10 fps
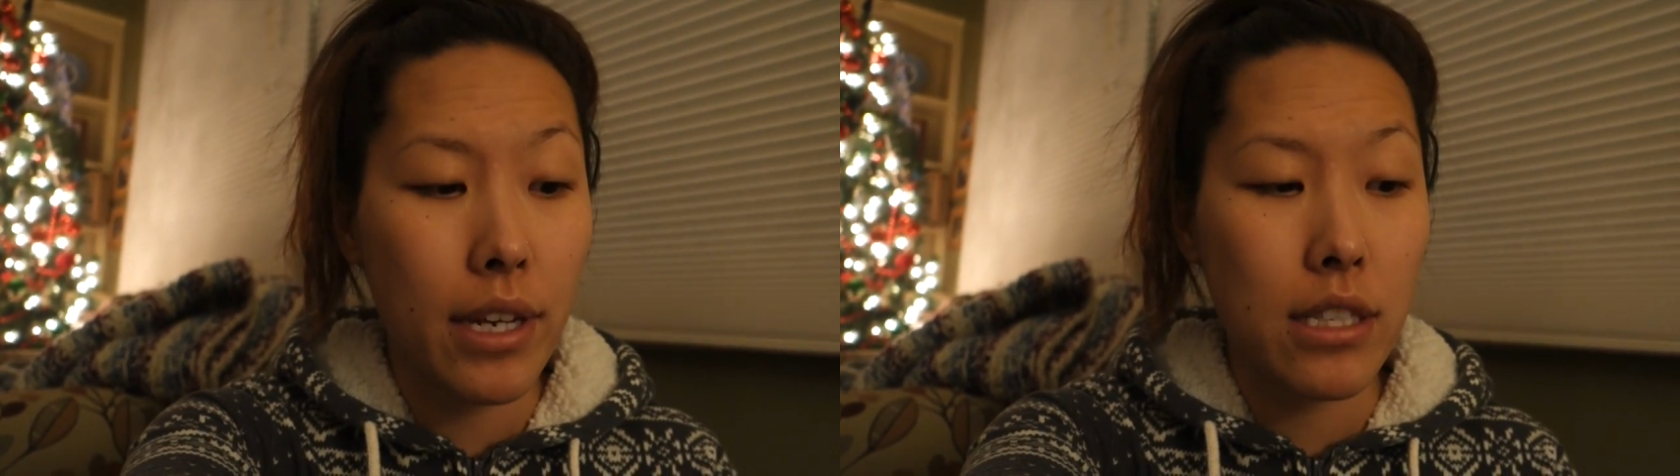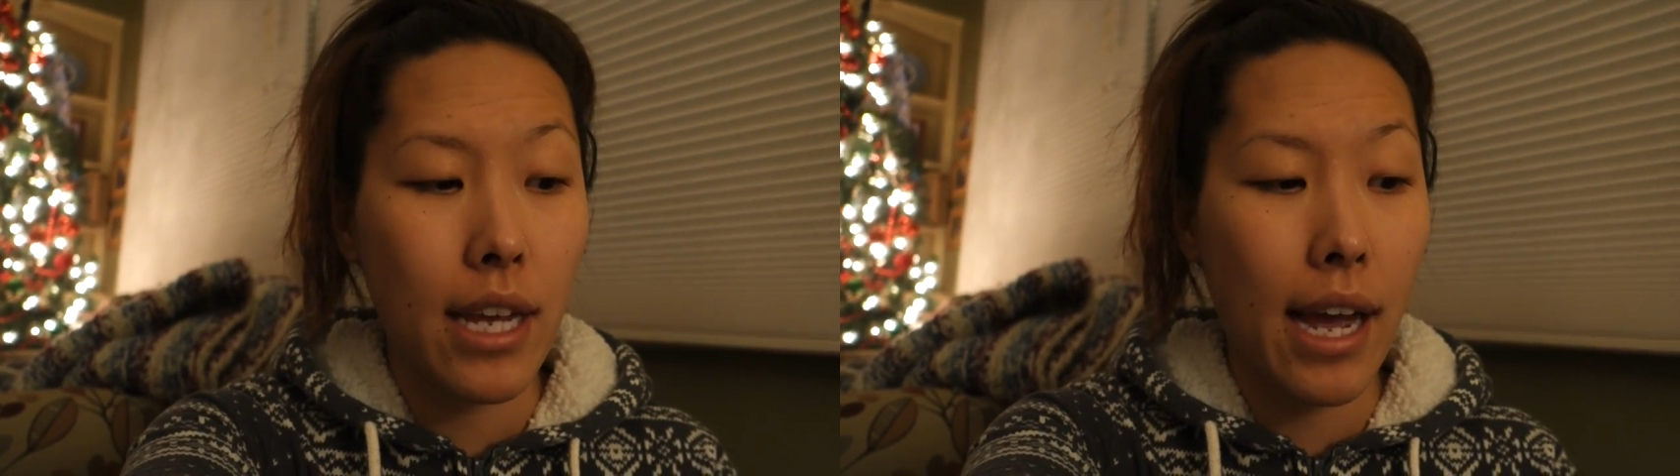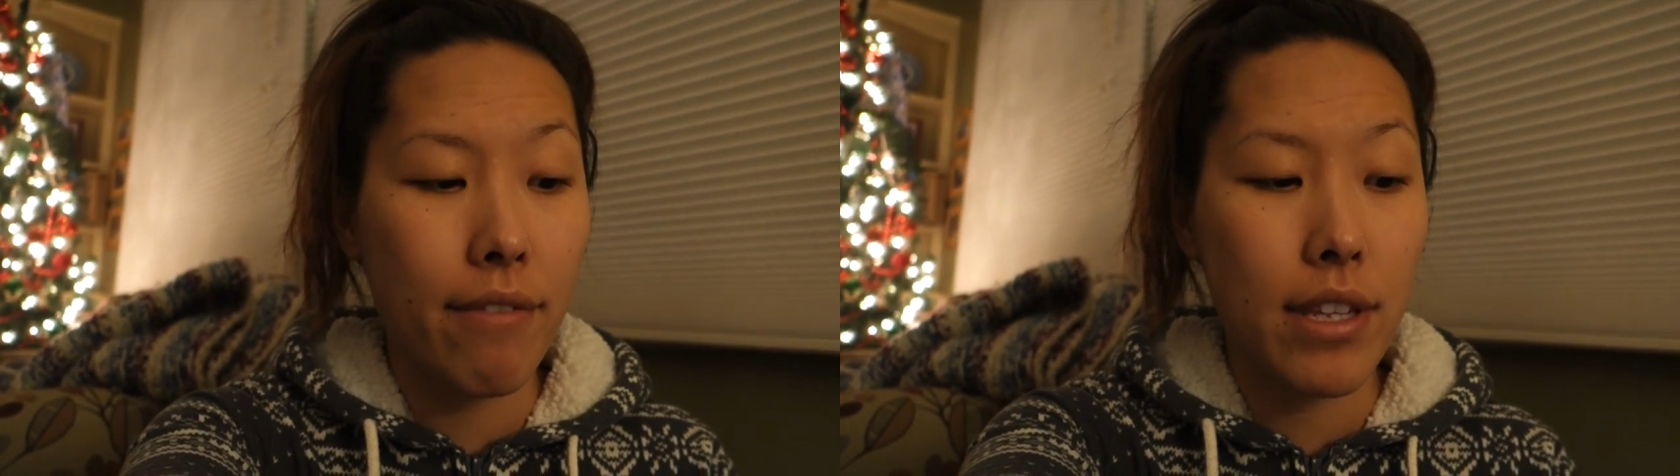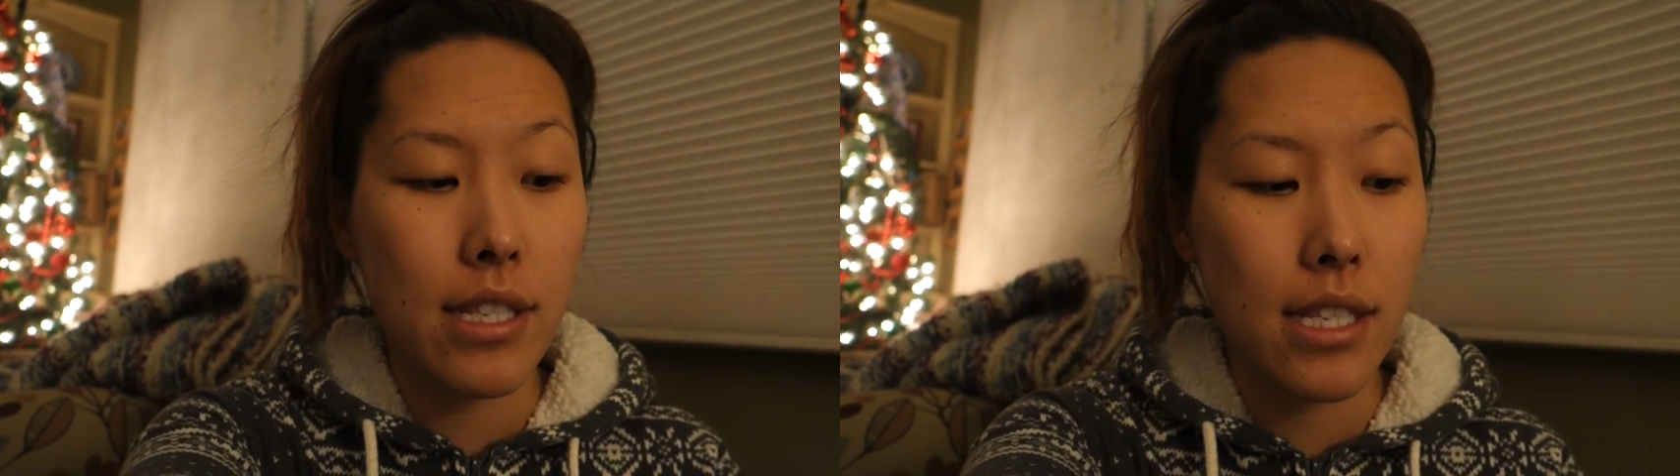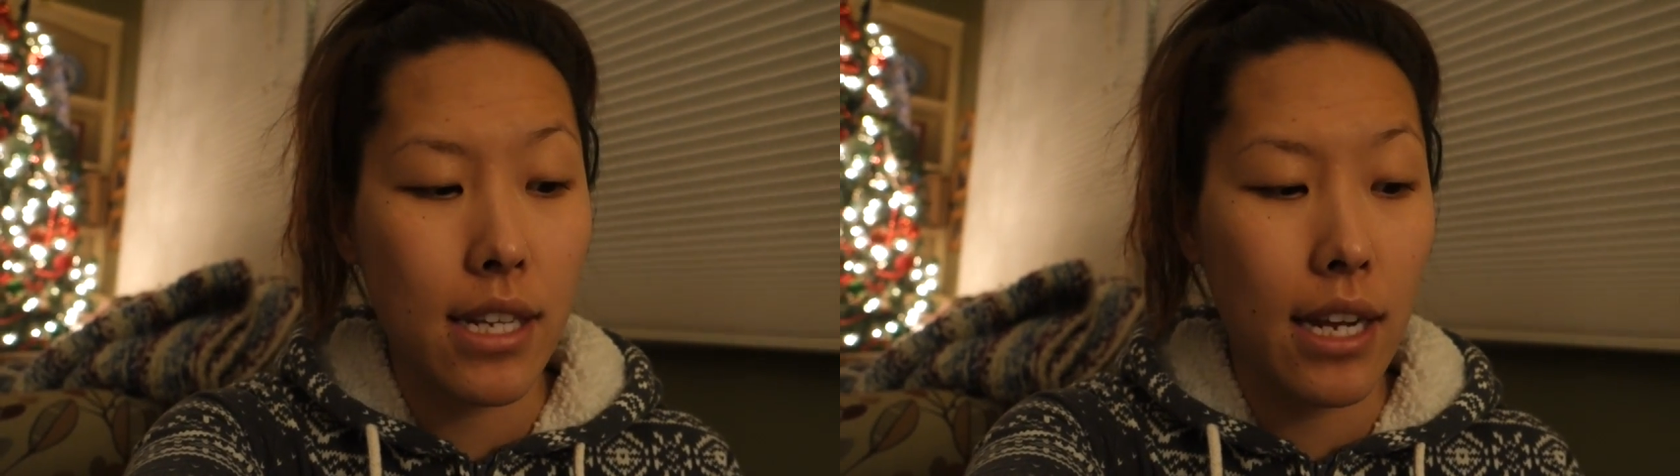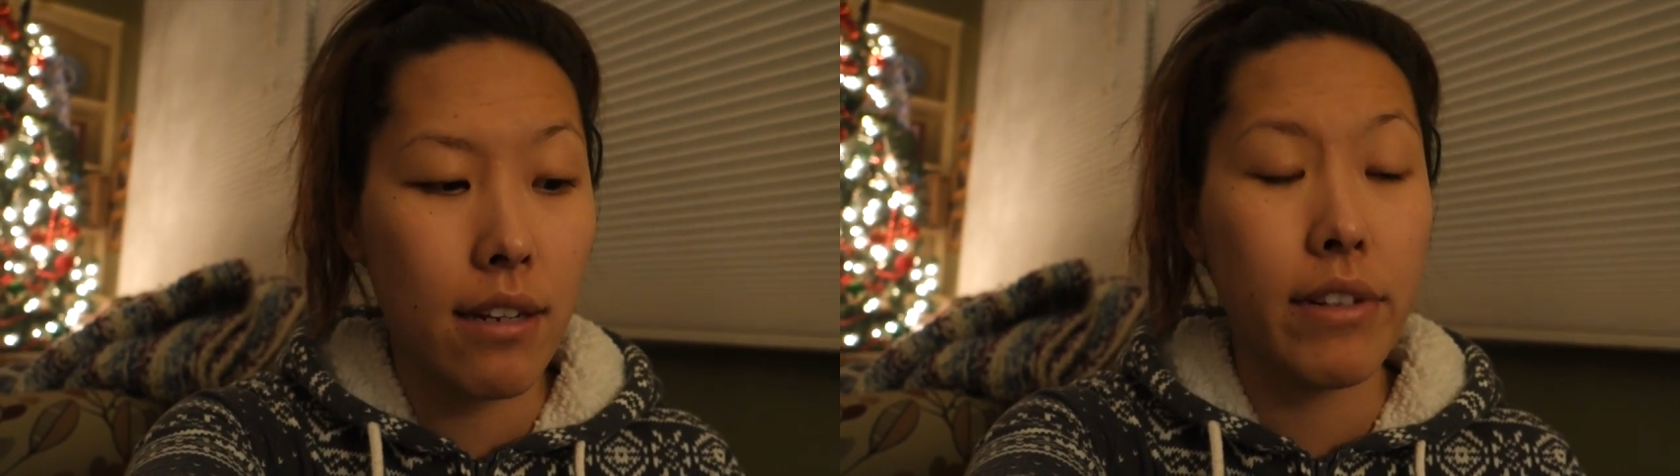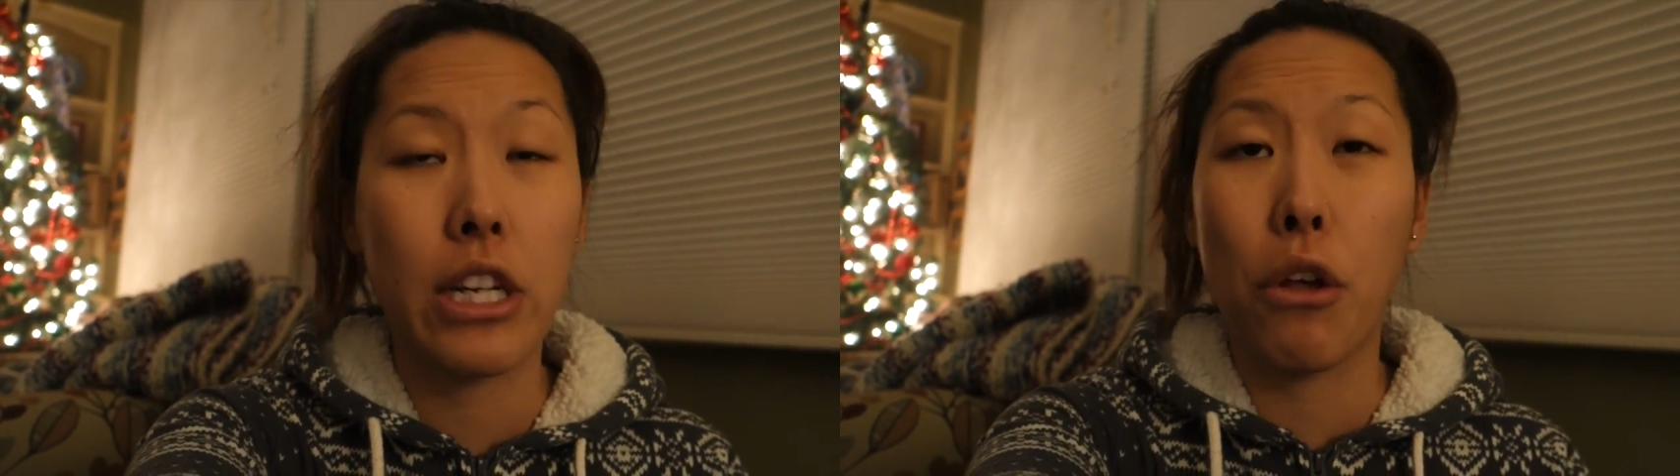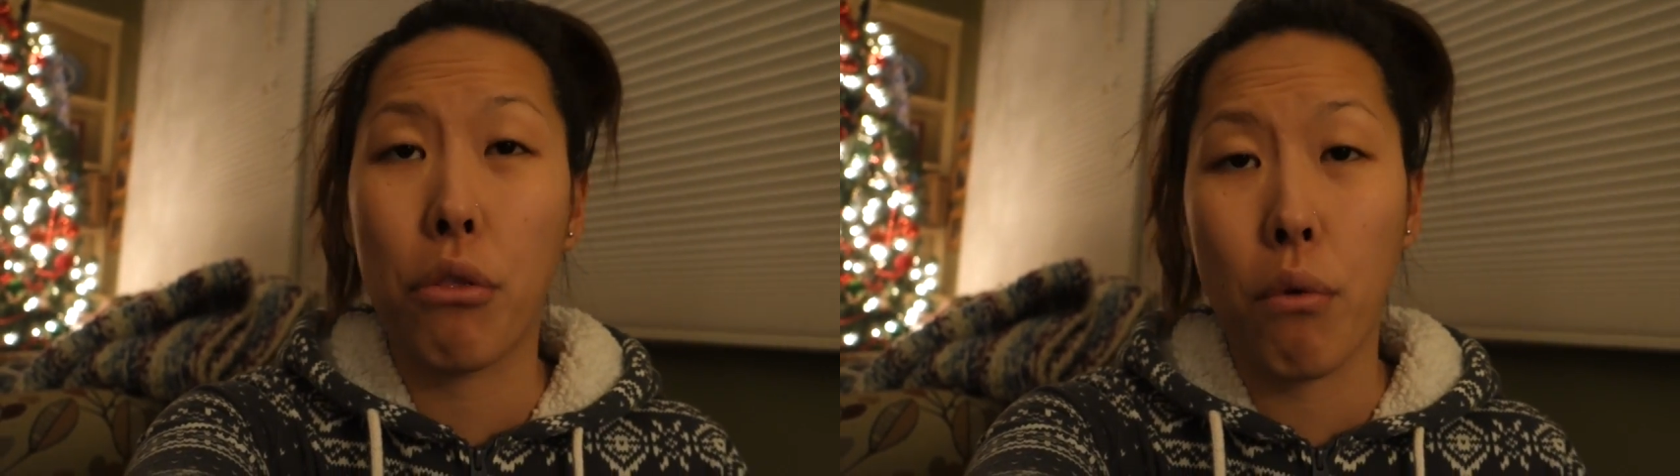like to have this as kind of
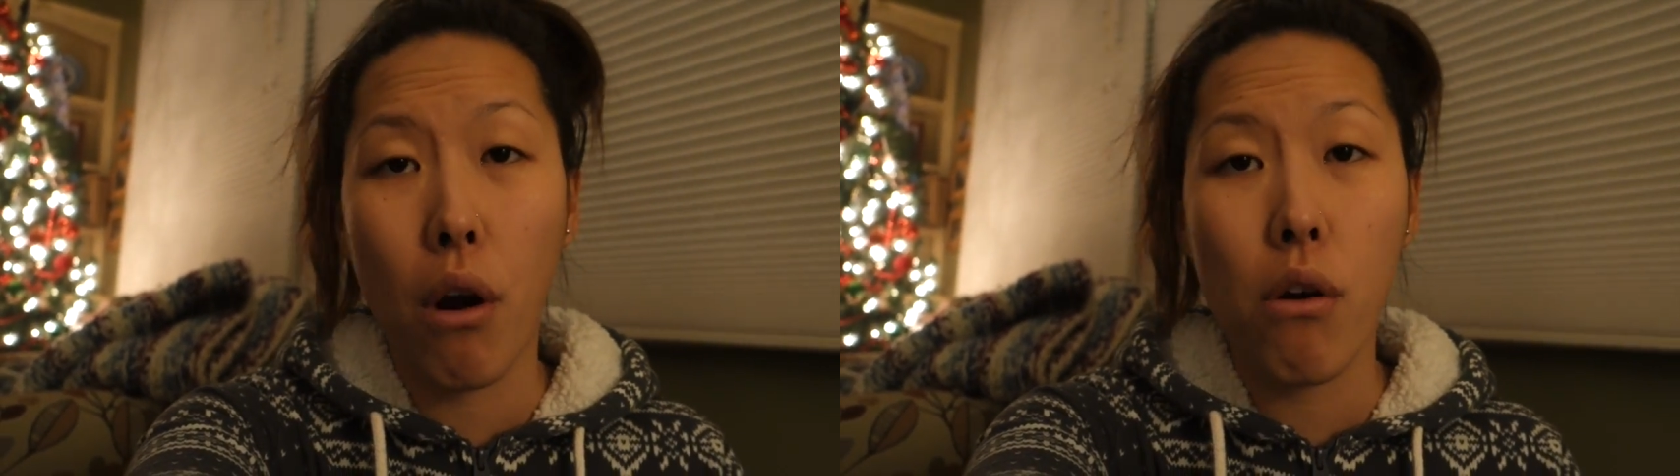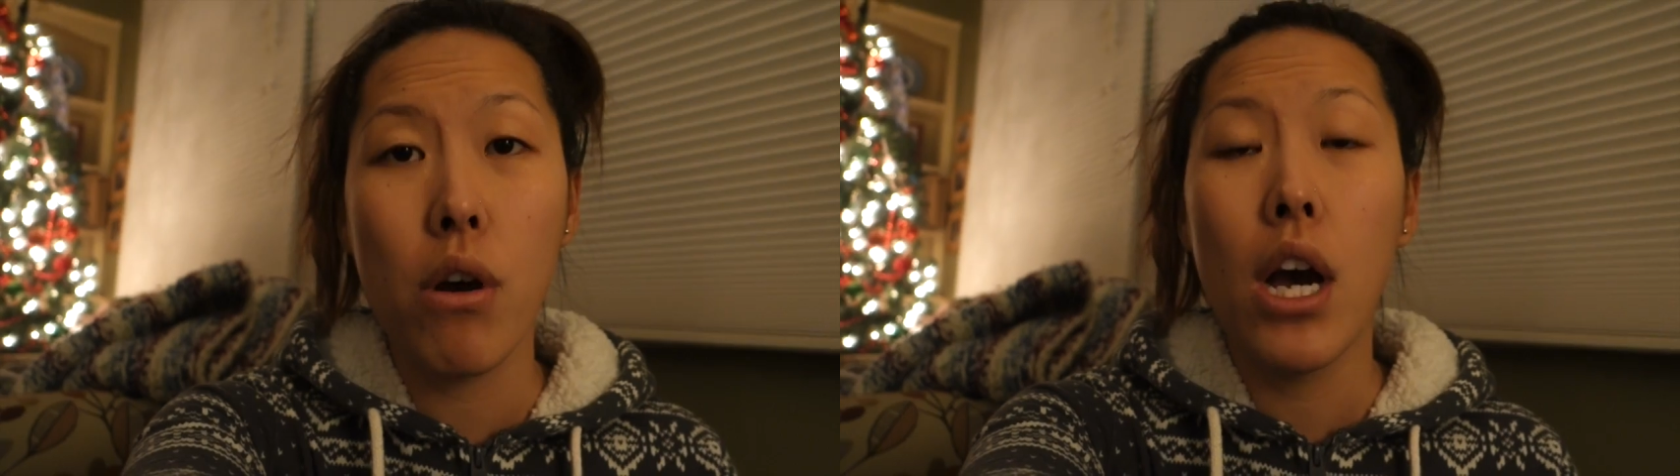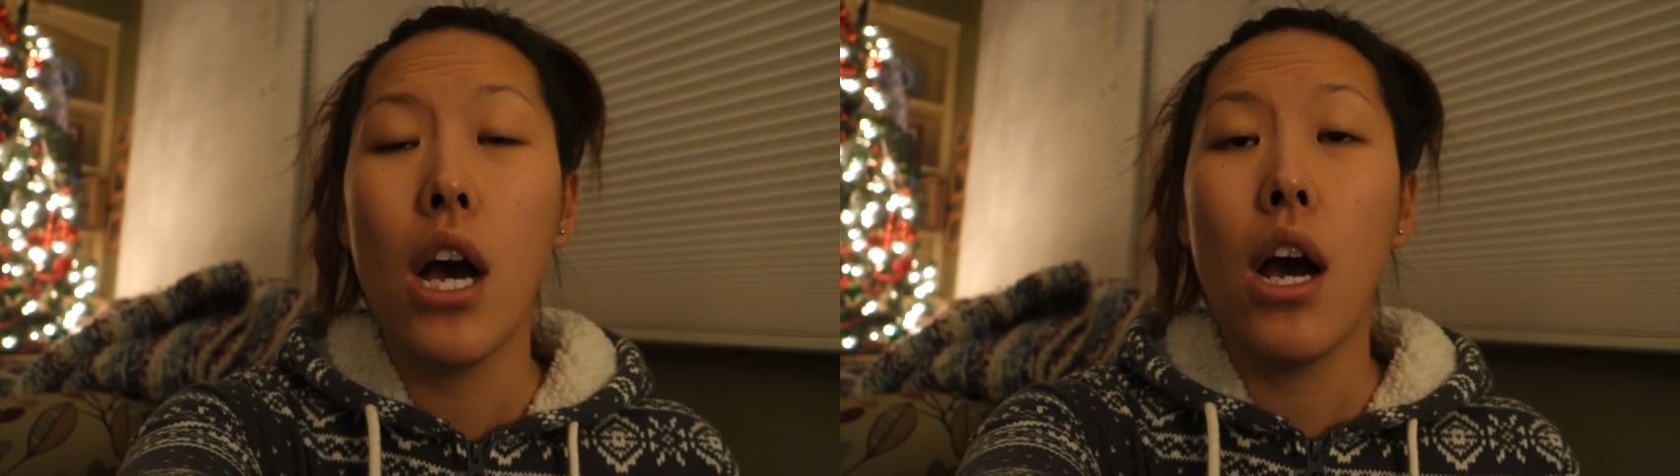like a throw